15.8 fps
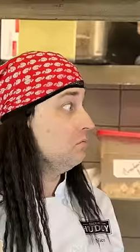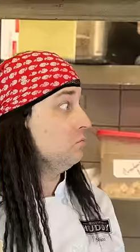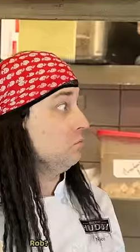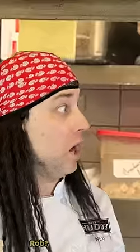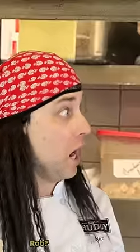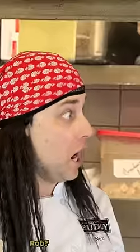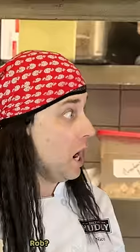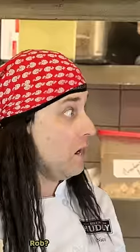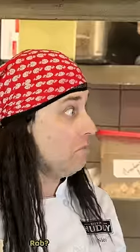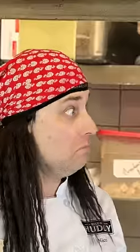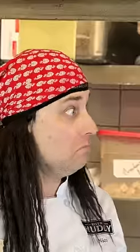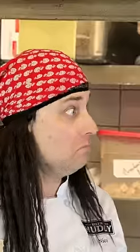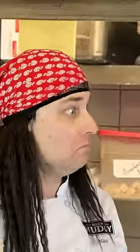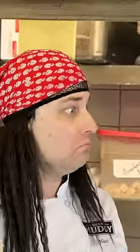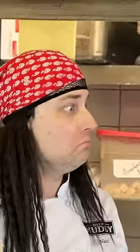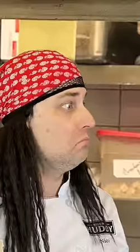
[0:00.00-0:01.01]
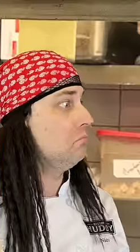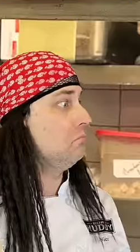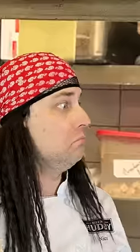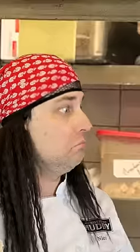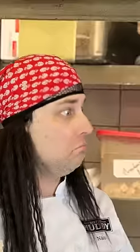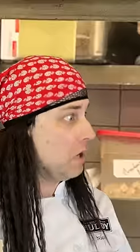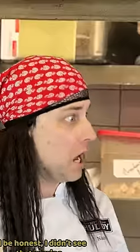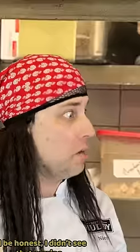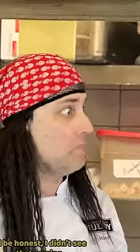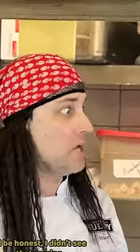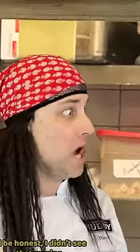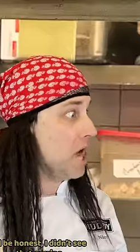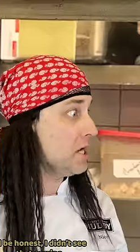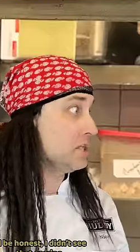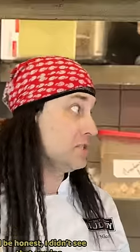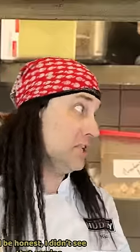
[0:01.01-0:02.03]
Rob? I'll be
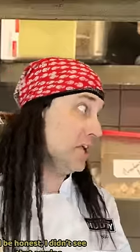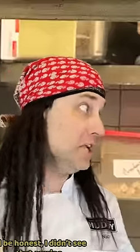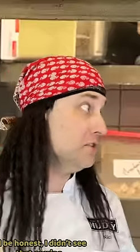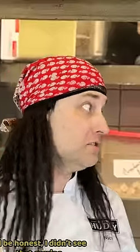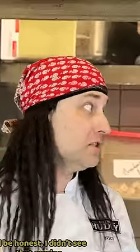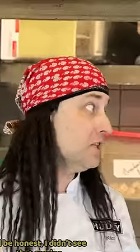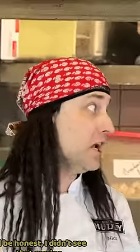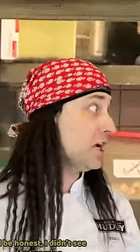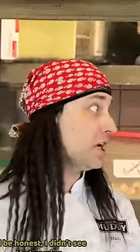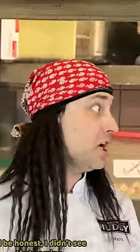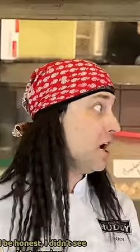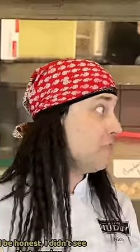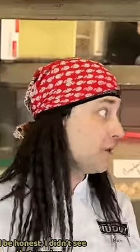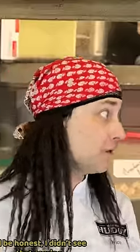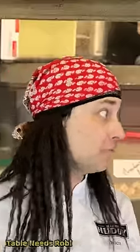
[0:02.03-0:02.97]
honest, I didn't see that coming.